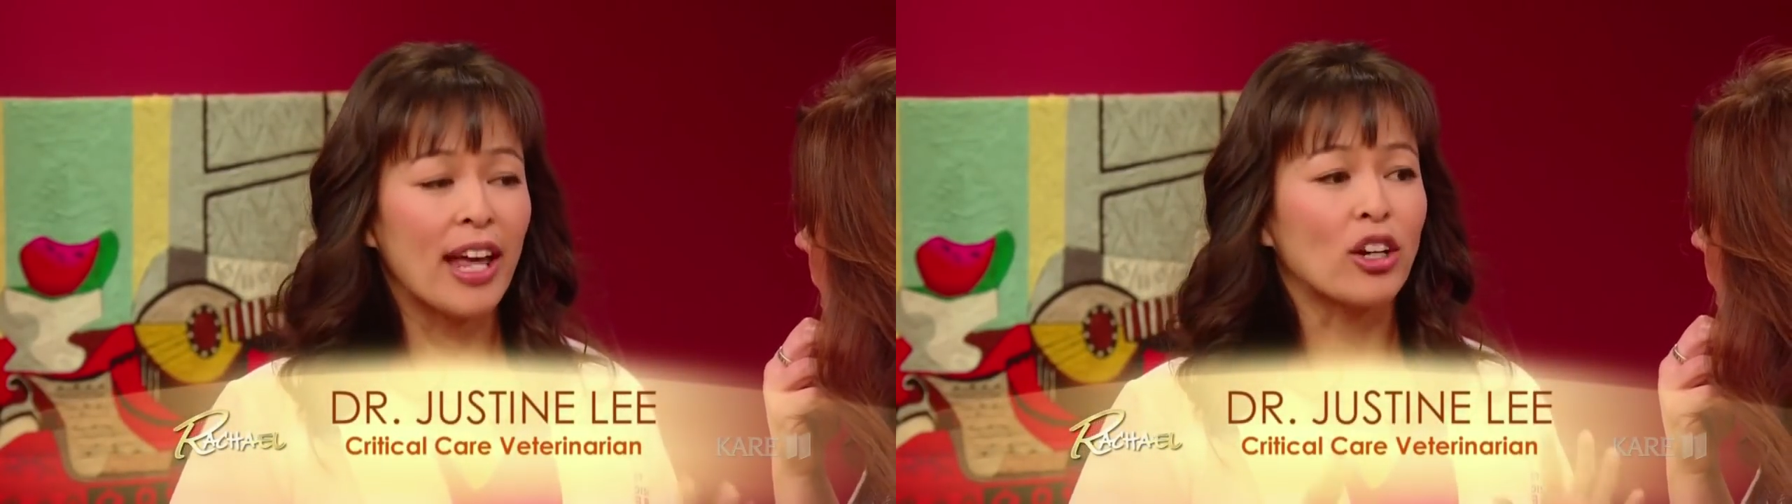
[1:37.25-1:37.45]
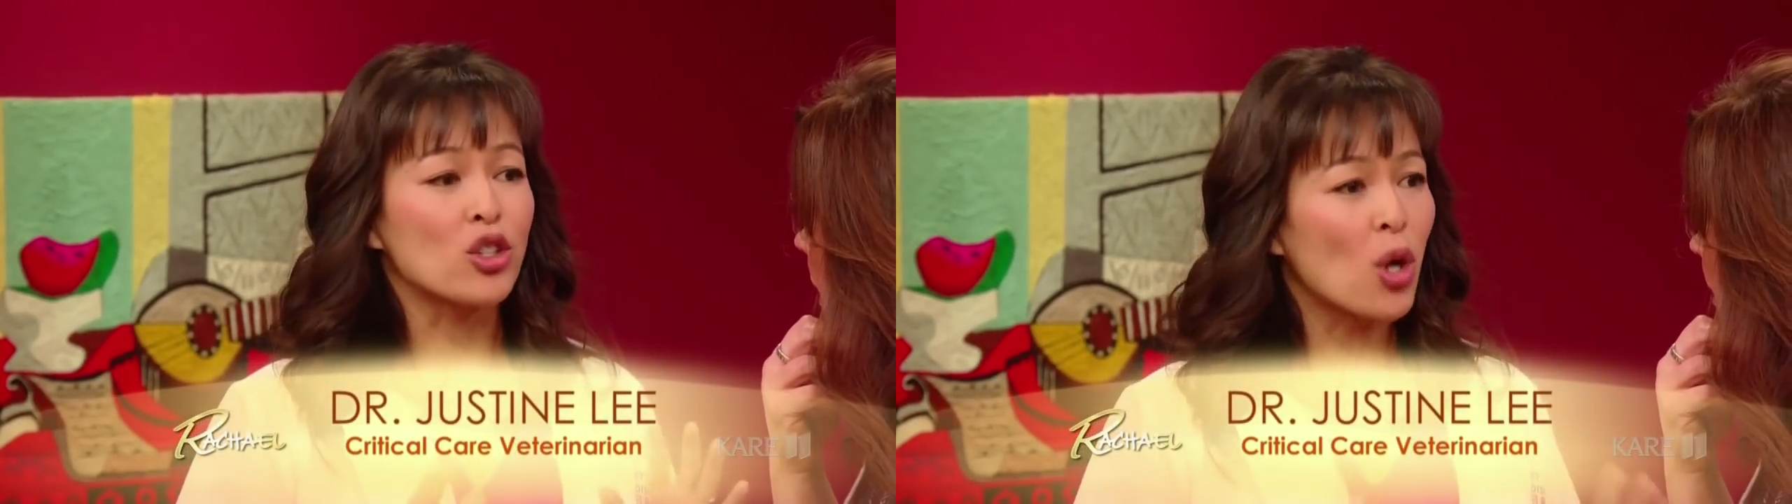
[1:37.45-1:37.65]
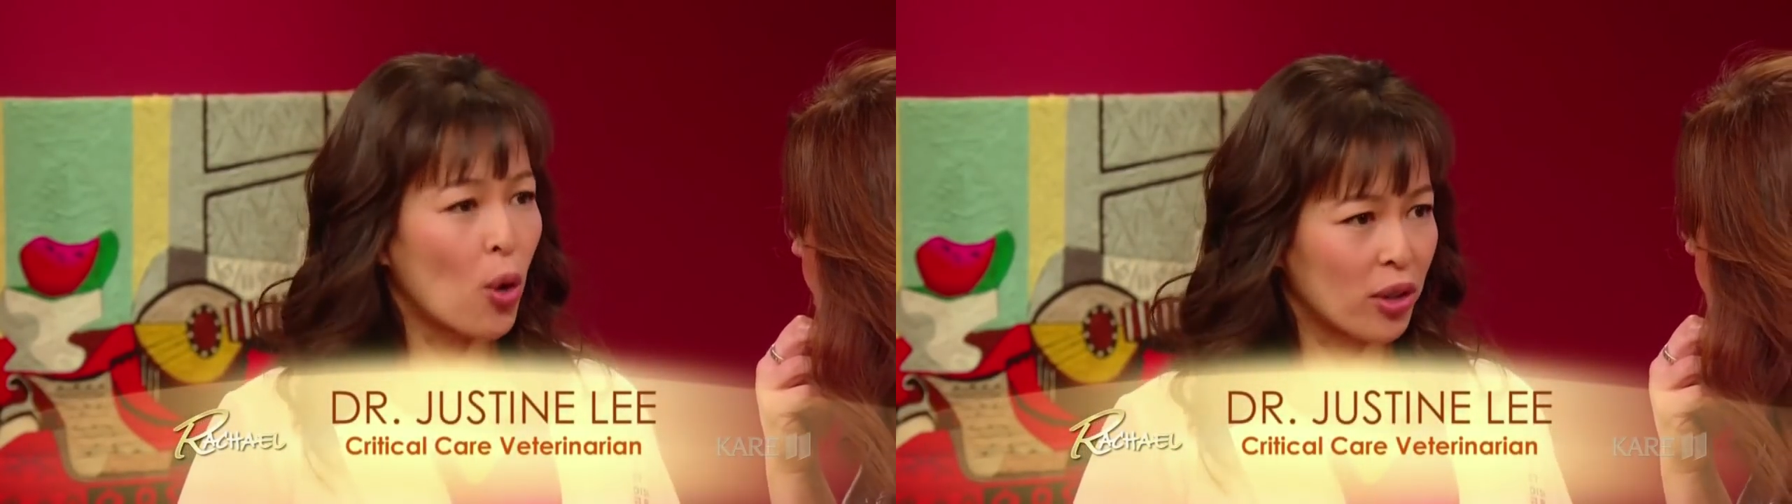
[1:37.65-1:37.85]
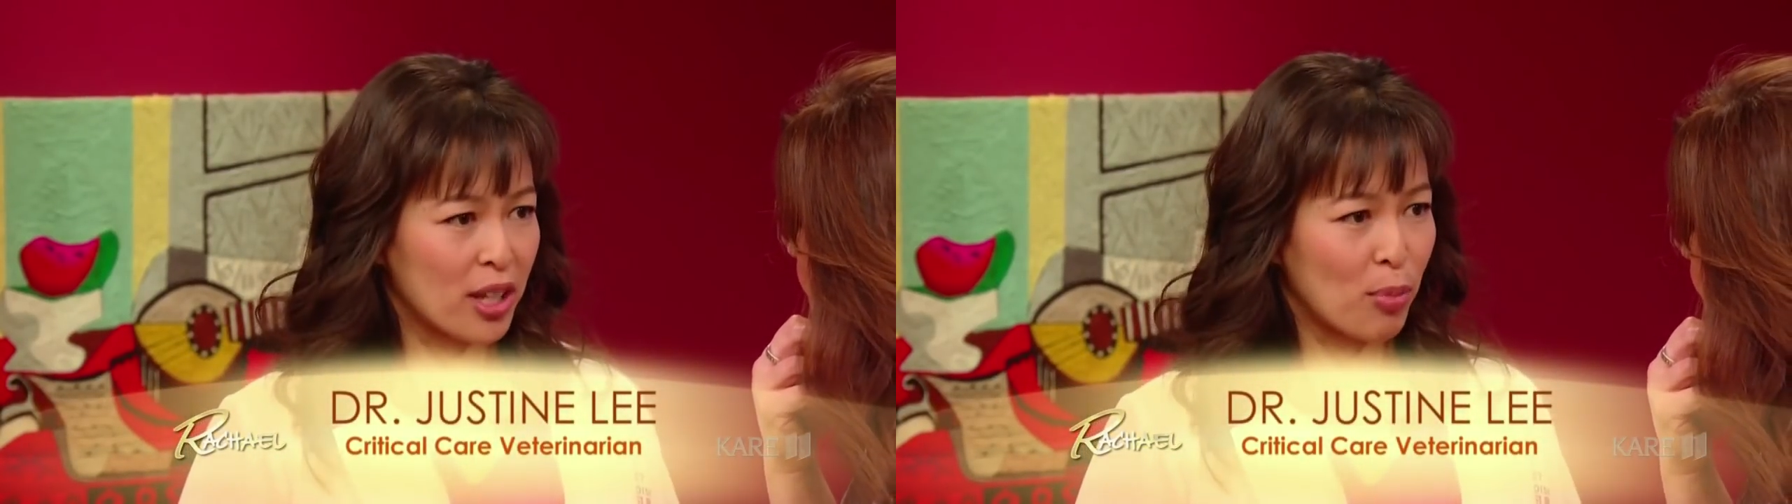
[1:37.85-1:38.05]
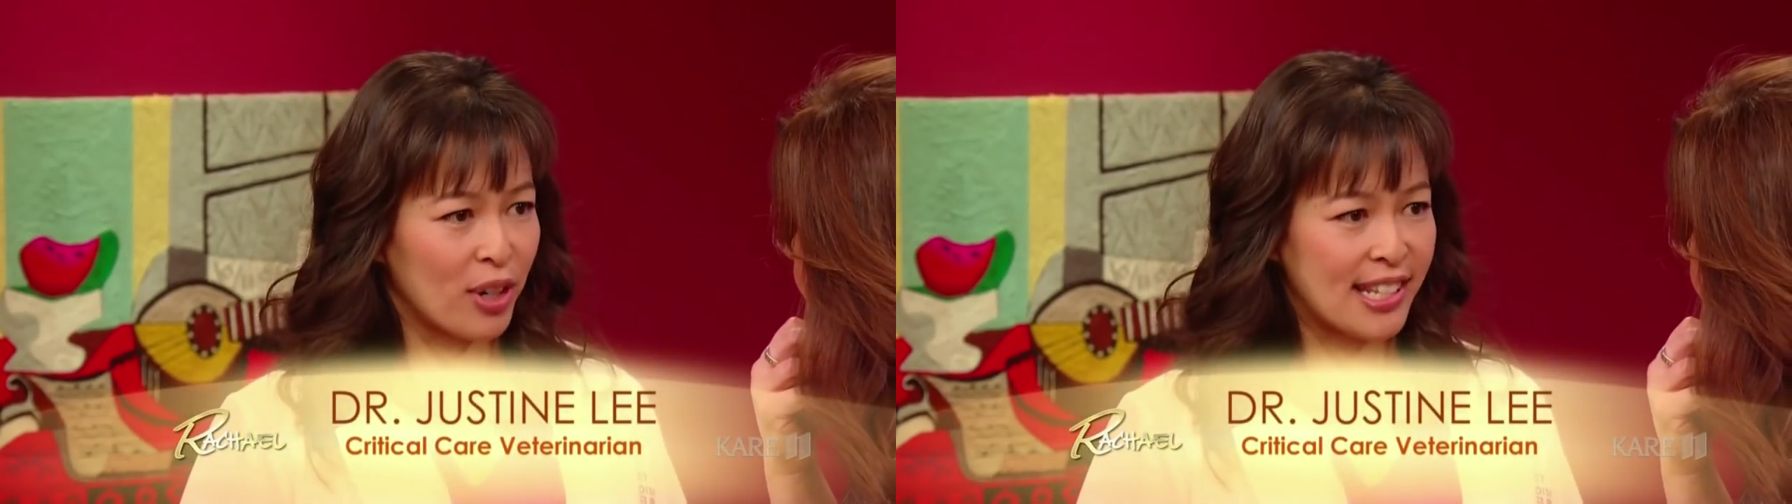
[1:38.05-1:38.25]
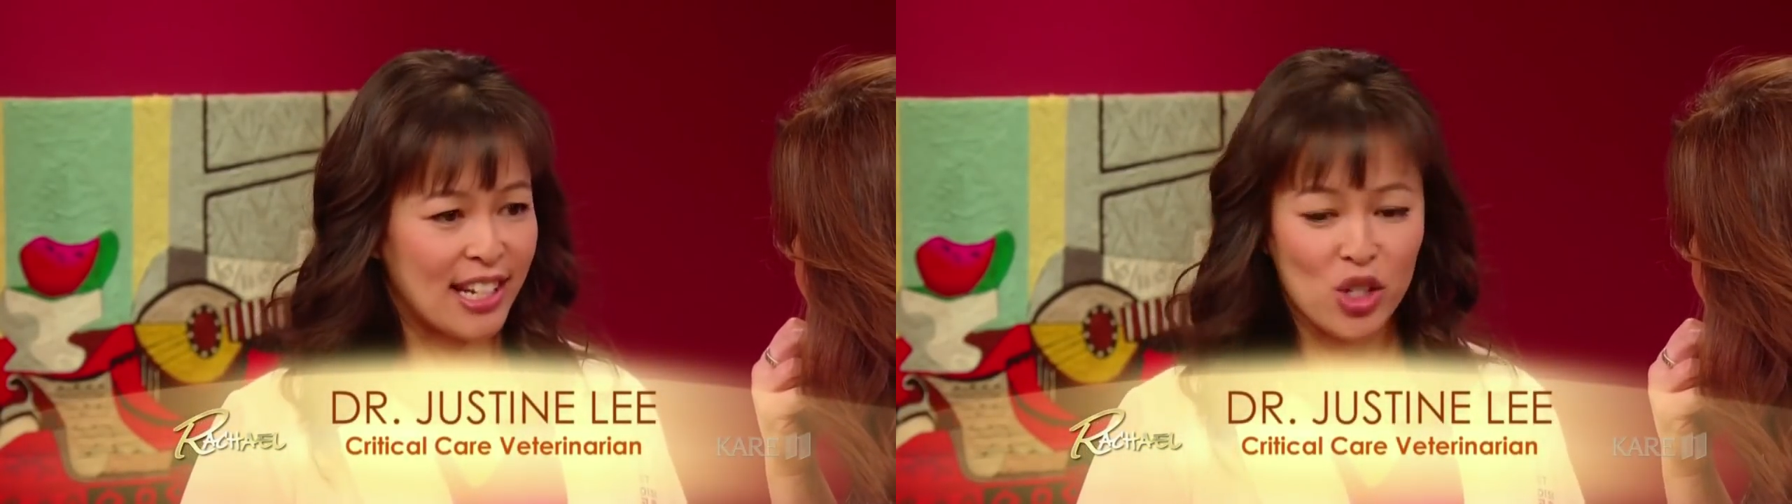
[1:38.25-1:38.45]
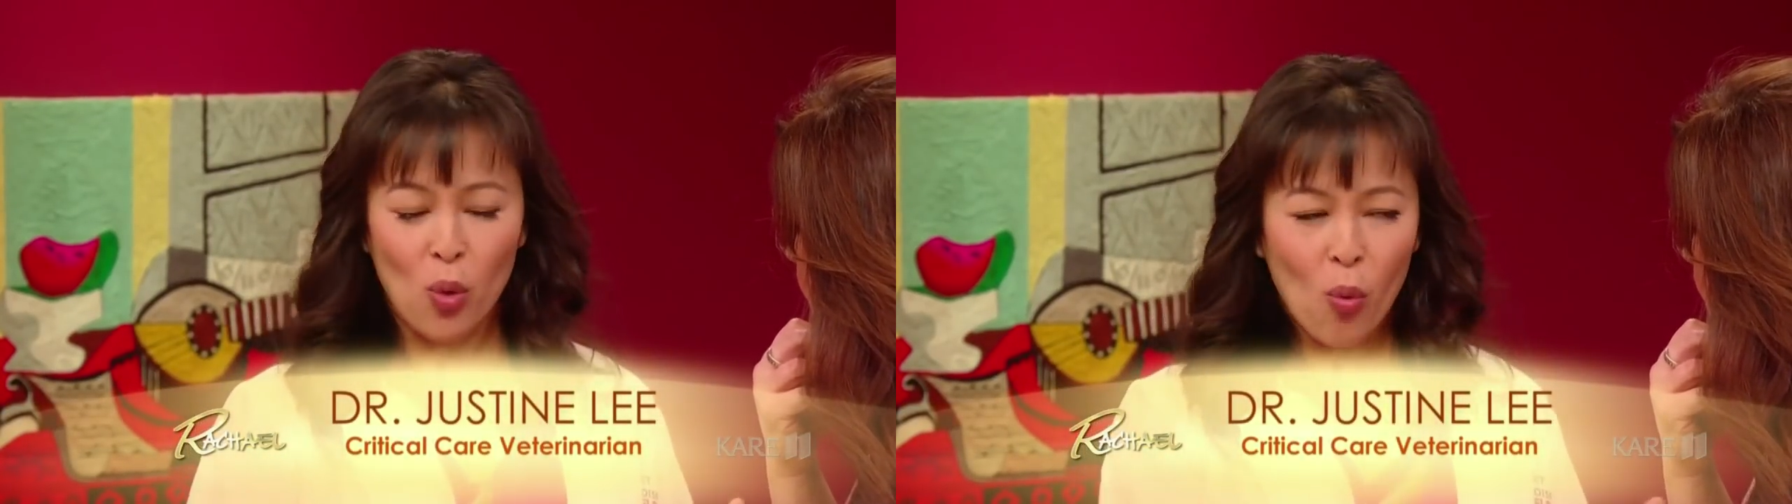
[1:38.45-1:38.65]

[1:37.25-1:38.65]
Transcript: that are totally poisonous.